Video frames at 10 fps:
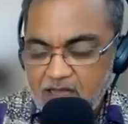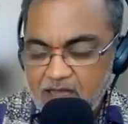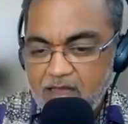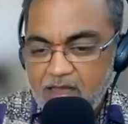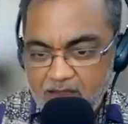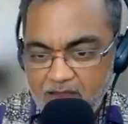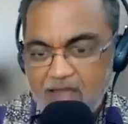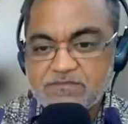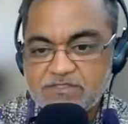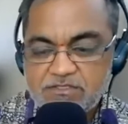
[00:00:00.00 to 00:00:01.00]

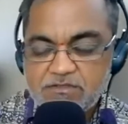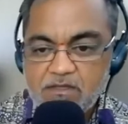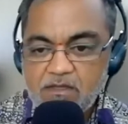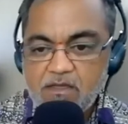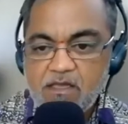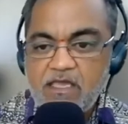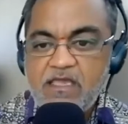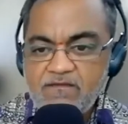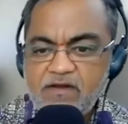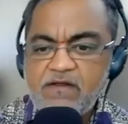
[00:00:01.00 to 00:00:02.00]
comes,
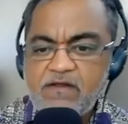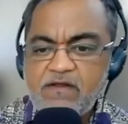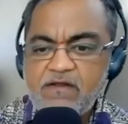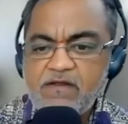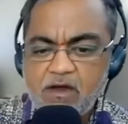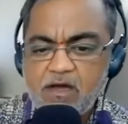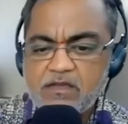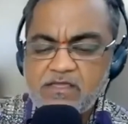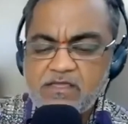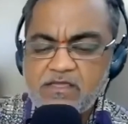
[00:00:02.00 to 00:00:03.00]
even if you are the
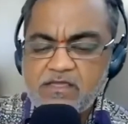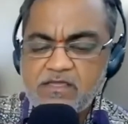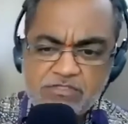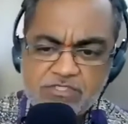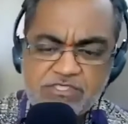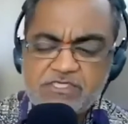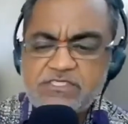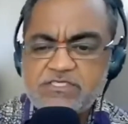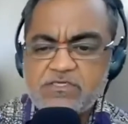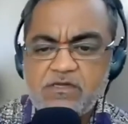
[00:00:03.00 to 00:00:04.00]

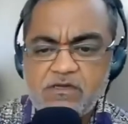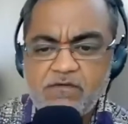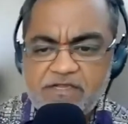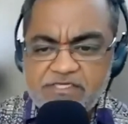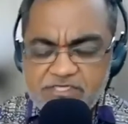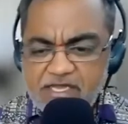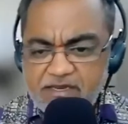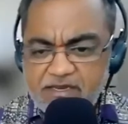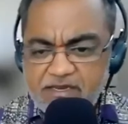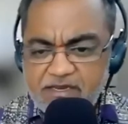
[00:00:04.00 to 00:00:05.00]
staunchest
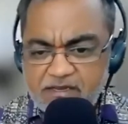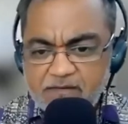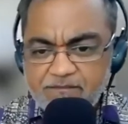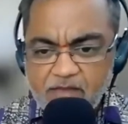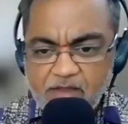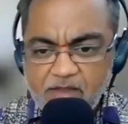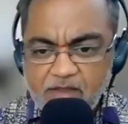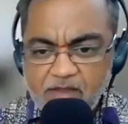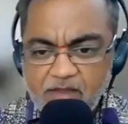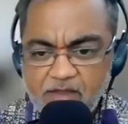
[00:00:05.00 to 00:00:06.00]
vegetarian, but
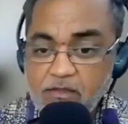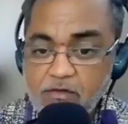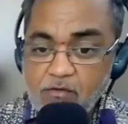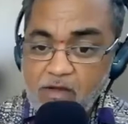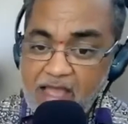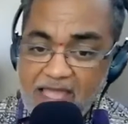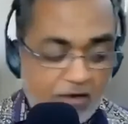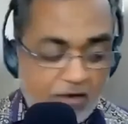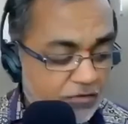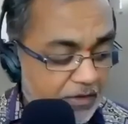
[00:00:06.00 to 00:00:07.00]
you
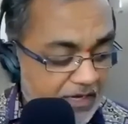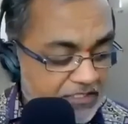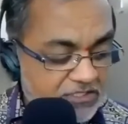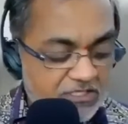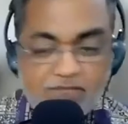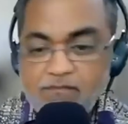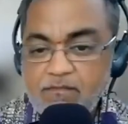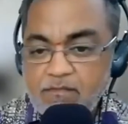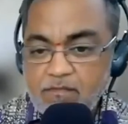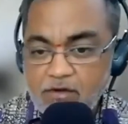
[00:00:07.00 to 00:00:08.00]
have to eat some
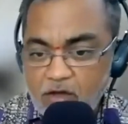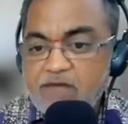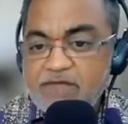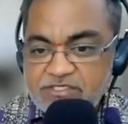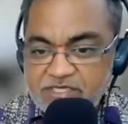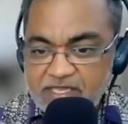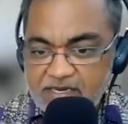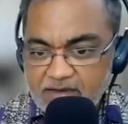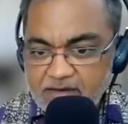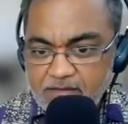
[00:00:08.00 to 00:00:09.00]

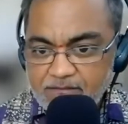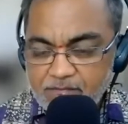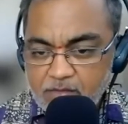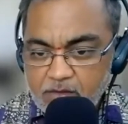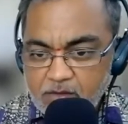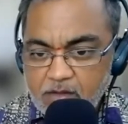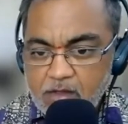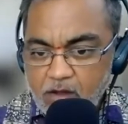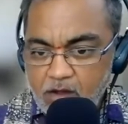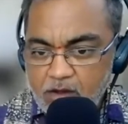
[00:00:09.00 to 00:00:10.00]
non-vegetarian,
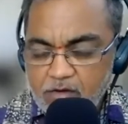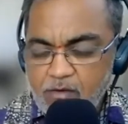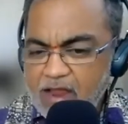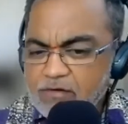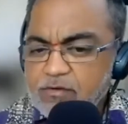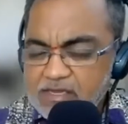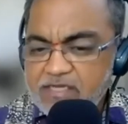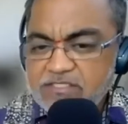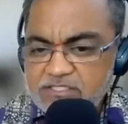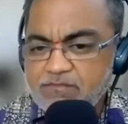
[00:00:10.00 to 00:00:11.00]
or you have to
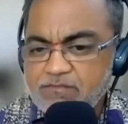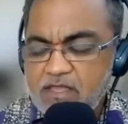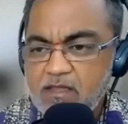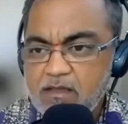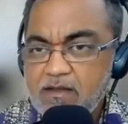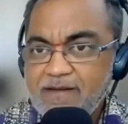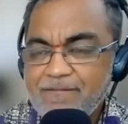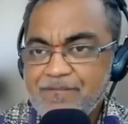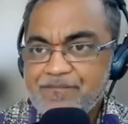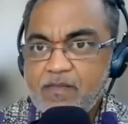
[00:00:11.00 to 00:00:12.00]
eat something
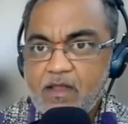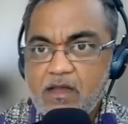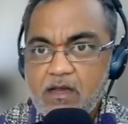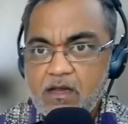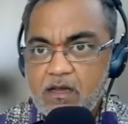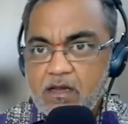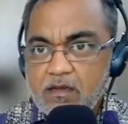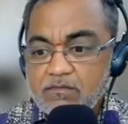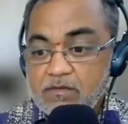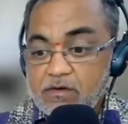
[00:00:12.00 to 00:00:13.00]

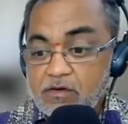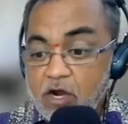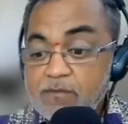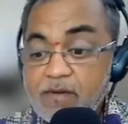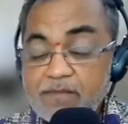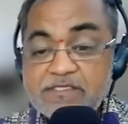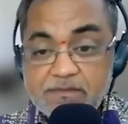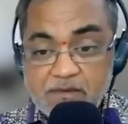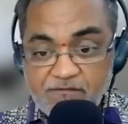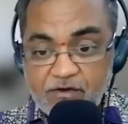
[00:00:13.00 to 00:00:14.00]
not
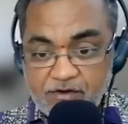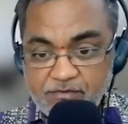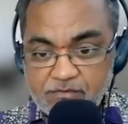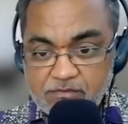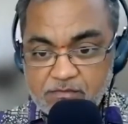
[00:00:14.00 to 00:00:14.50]
permissible for you,